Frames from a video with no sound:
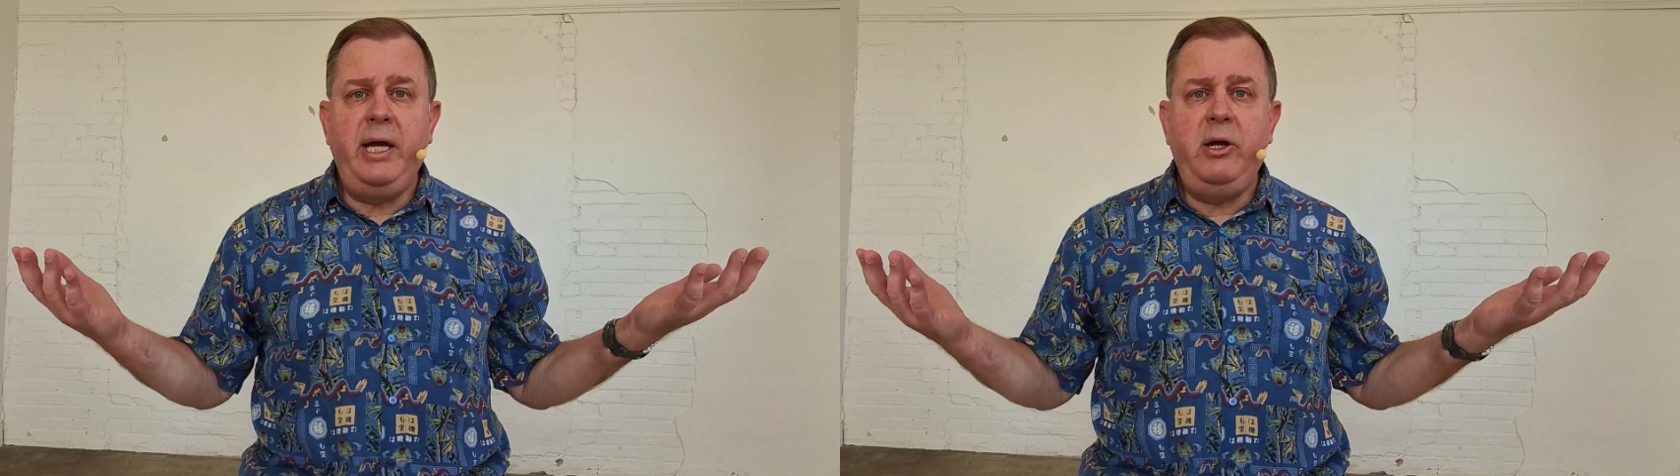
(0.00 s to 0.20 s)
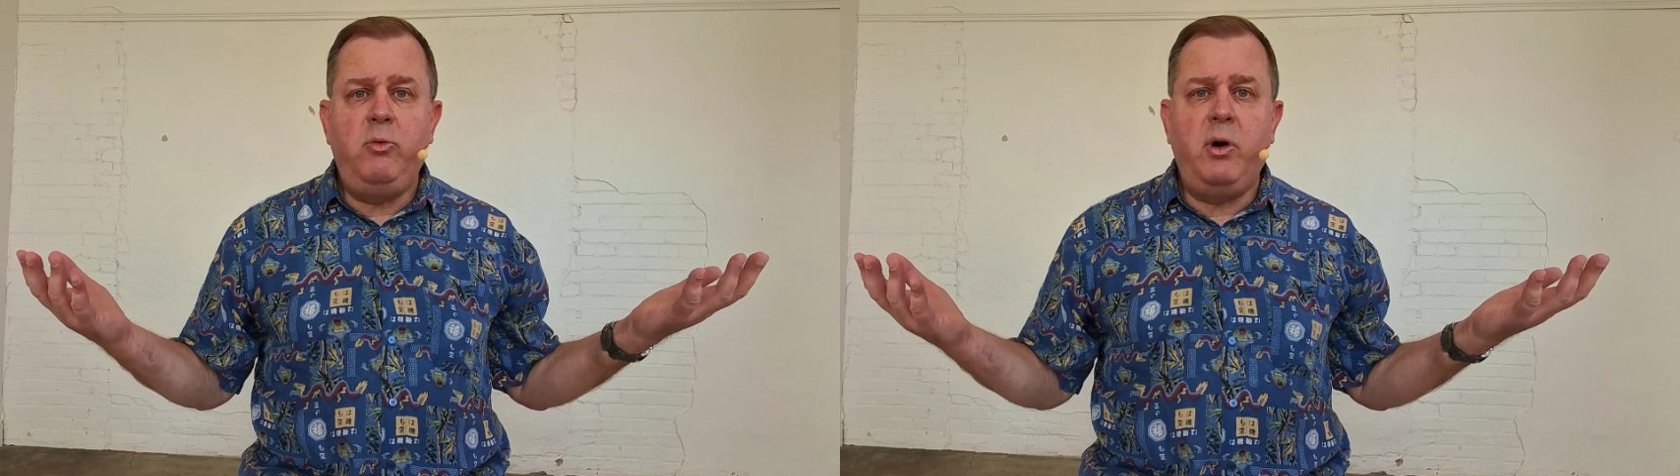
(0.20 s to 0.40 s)

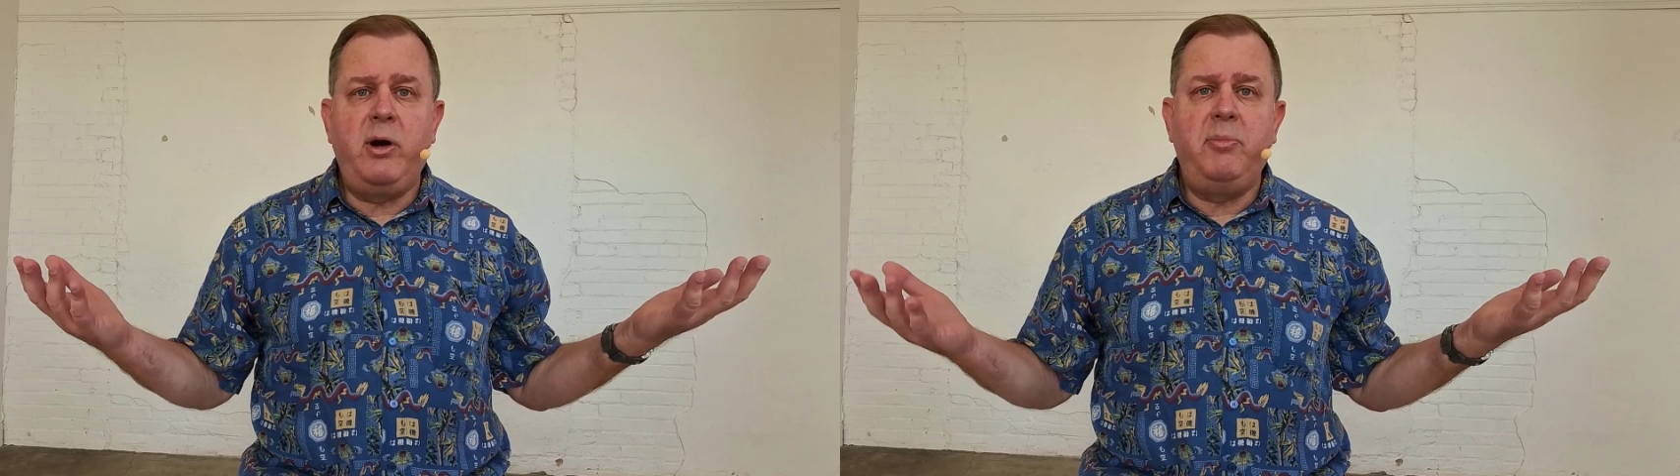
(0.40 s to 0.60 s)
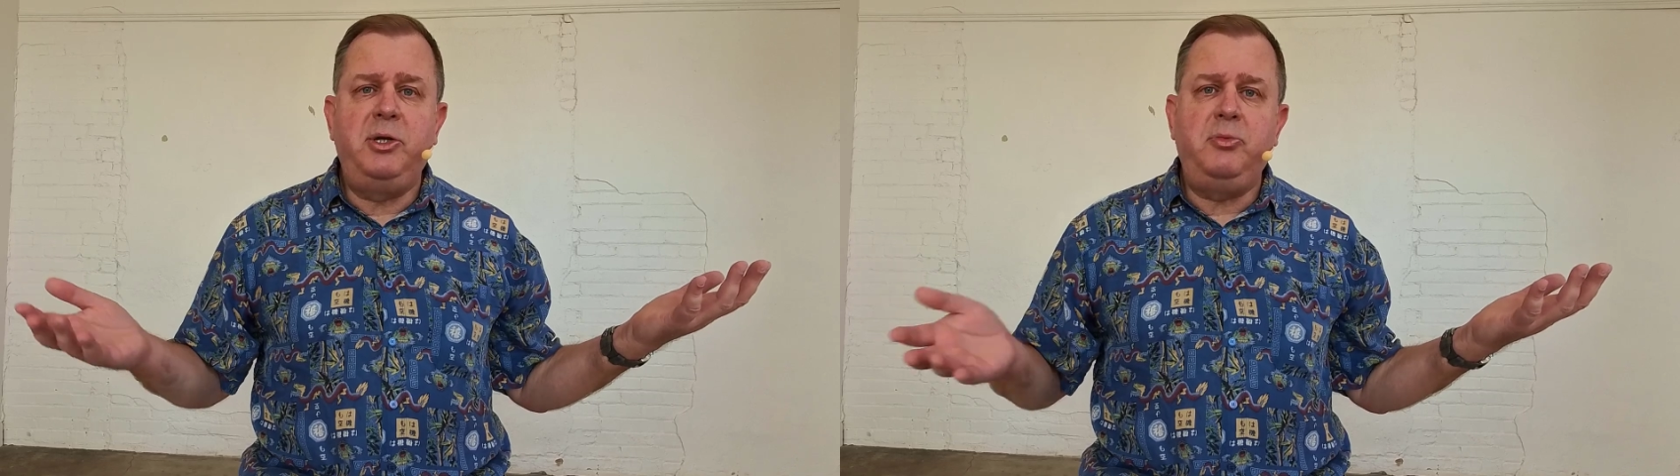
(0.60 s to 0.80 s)

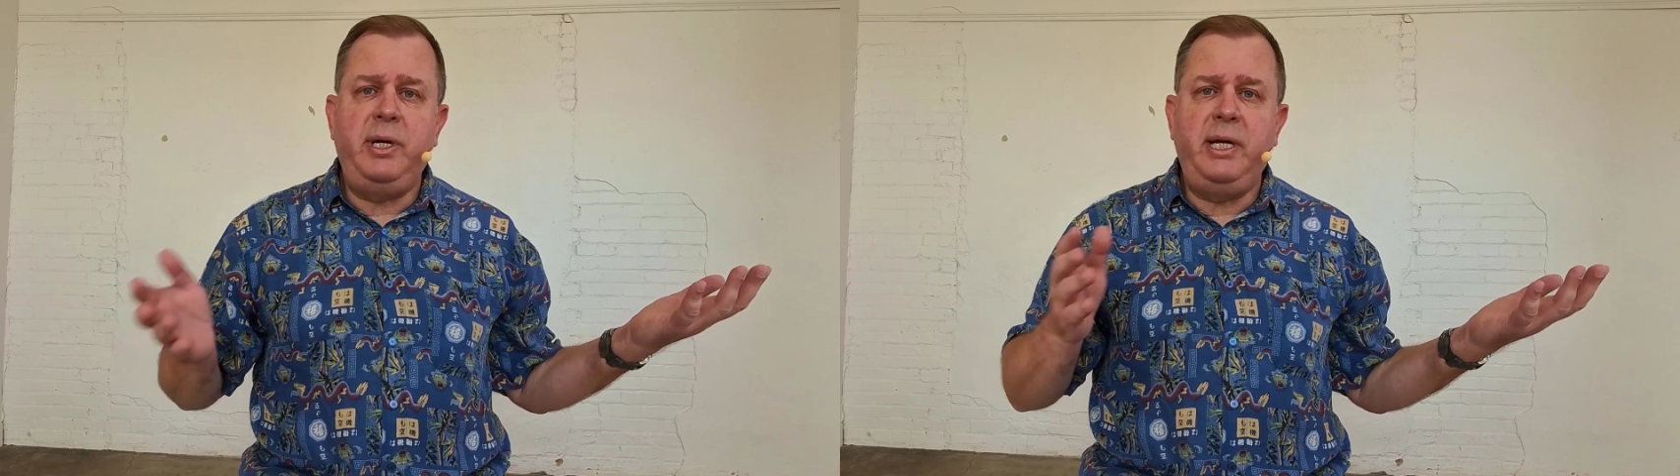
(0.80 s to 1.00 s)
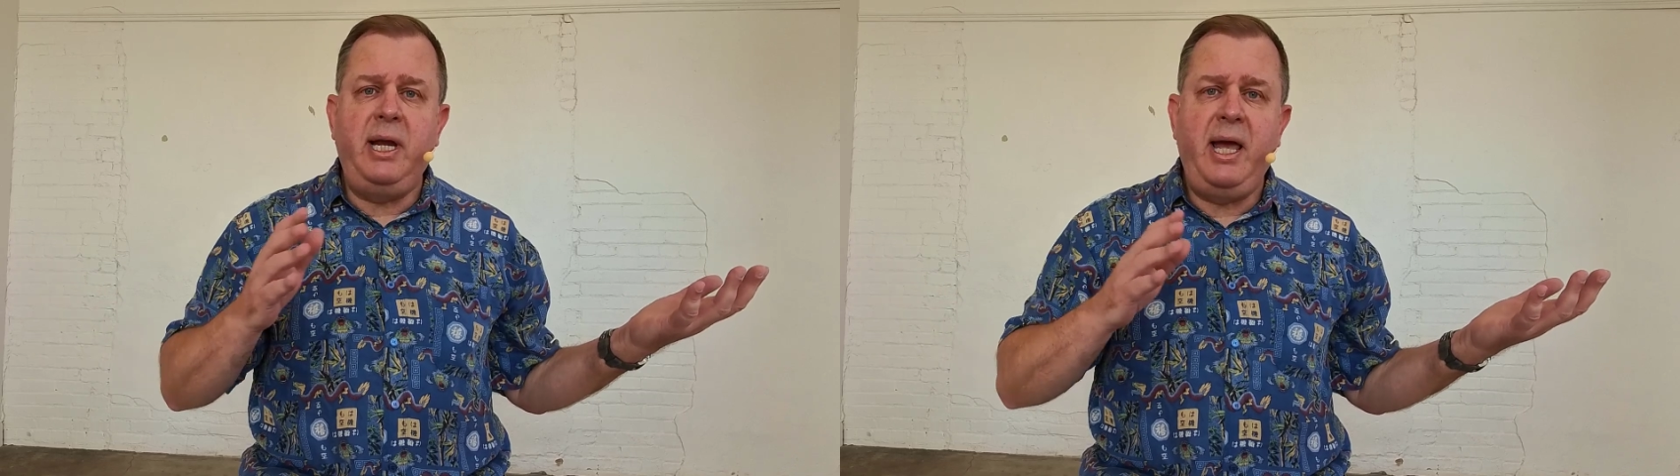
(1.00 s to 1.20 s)
anywhere
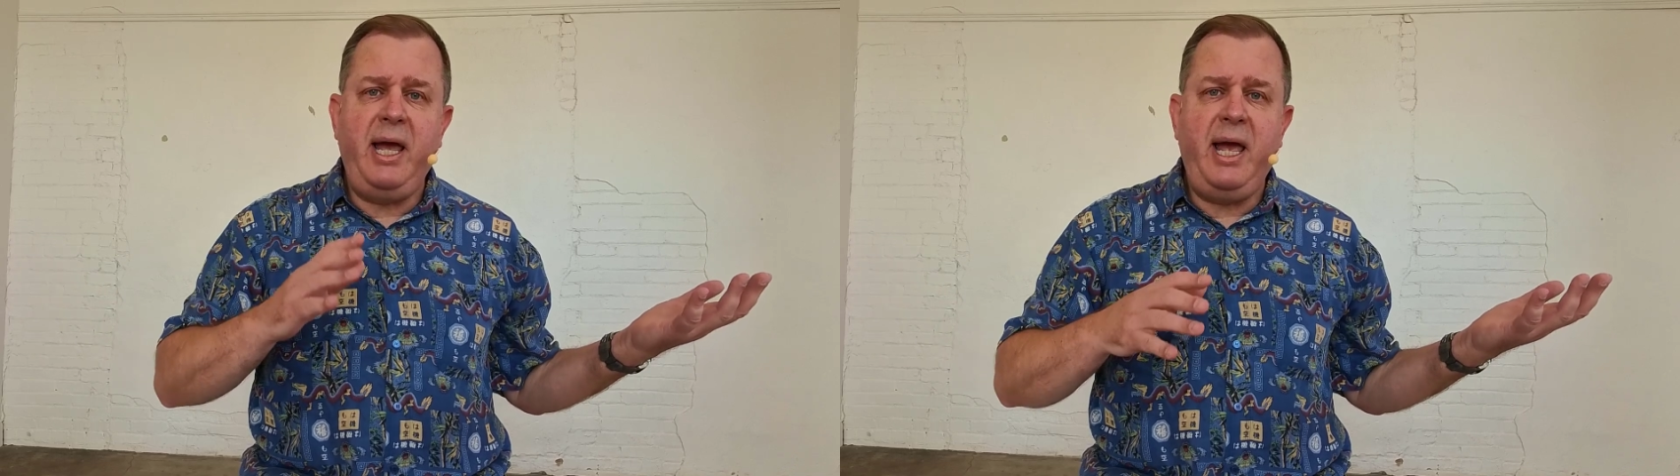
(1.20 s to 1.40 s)
between